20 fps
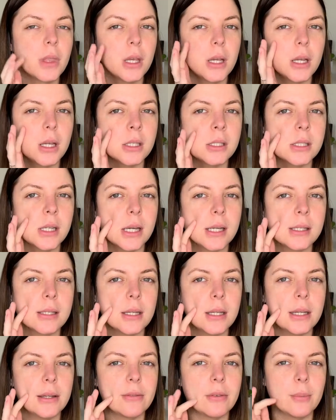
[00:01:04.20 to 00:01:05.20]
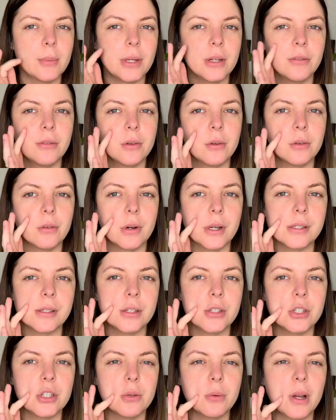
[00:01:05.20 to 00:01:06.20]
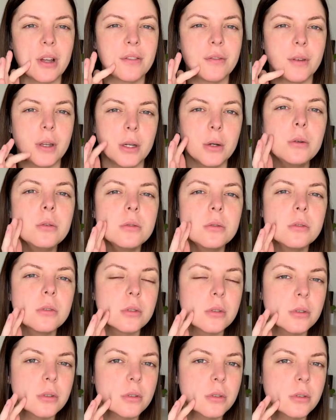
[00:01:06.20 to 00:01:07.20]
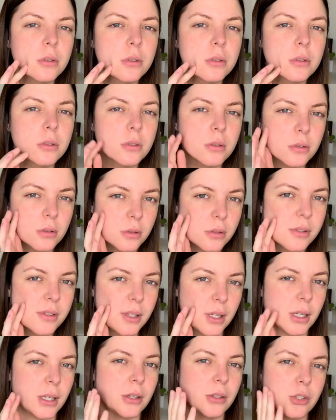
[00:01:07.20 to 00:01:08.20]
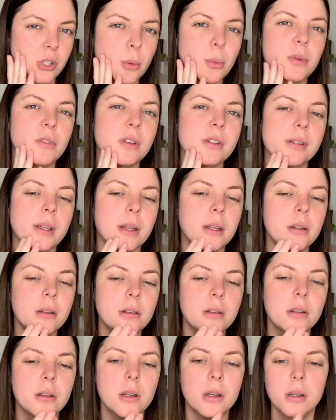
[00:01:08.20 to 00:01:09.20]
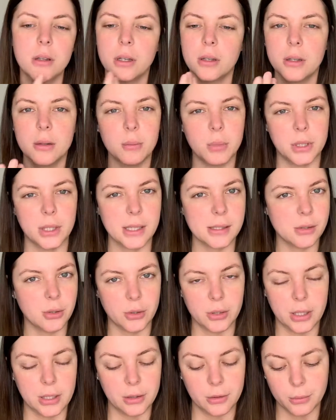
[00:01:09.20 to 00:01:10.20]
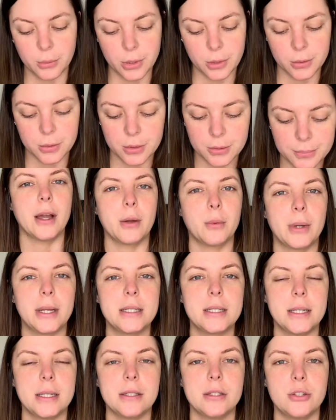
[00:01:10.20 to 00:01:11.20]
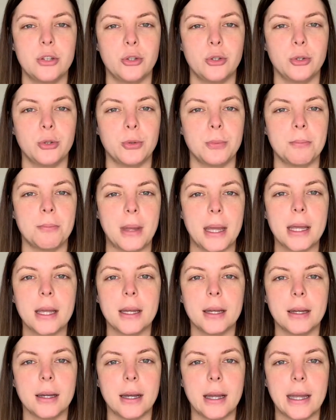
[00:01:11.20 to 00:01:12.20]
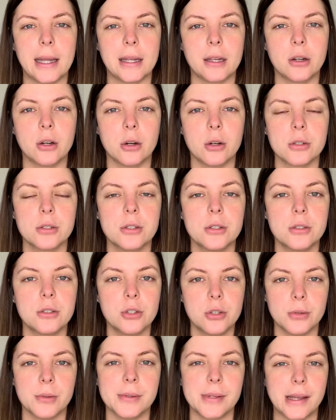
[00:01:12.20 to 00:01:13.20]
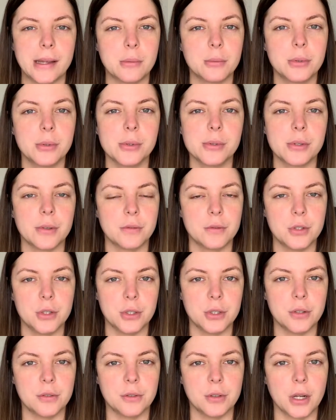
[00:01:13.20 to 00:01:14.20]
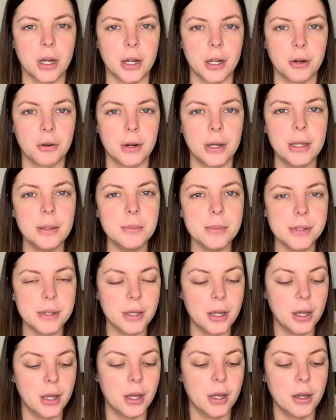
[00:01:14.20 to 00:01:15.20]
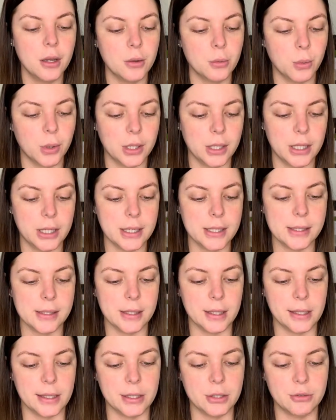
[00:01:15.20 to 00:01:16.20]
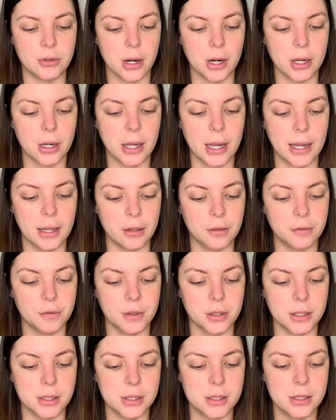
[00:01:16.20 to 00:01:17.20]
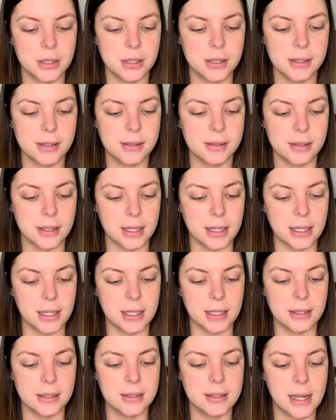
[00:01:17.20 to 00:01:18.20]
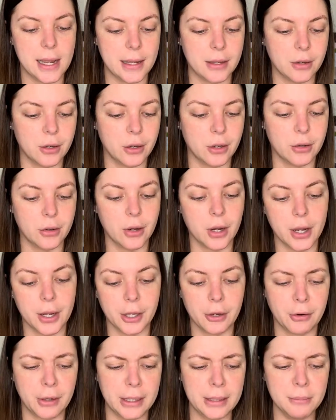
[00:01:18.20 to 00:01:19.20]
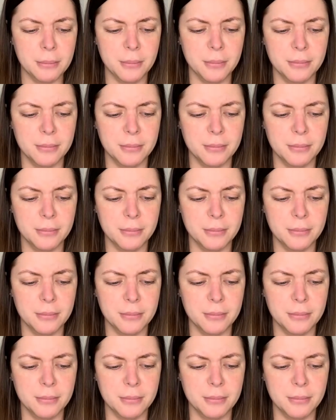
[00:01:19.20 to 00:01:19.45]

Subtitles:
It does leave a bit of a residue, I feel, sitting on top of your skin, but that's not the end of the world. I went into Mecca and got 2 samples of 2 different eye creams. One is the Drunk Elephant C Tango eye cream.